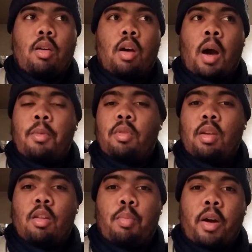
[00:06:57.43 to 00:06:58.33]

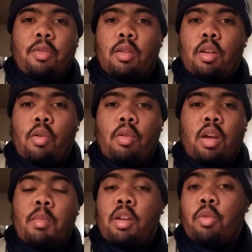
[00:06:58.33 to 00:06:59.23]
Obviously, the
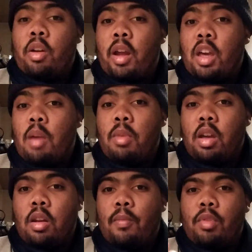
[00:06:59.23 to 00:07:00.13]
administrator that came
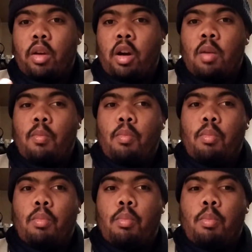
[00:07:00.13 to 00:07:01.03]
in, or
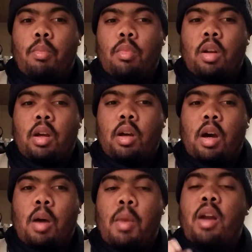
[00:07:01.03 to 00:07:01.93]
the
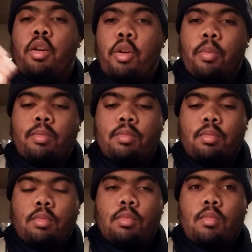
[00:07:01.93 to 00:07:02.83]
monitor,
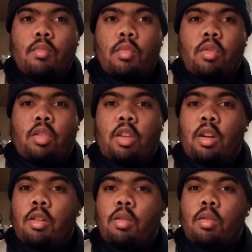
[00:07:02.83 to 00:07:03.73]

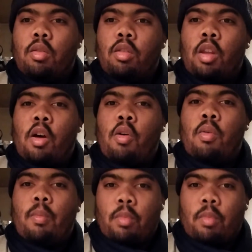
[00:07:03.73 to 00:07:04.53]
didn't know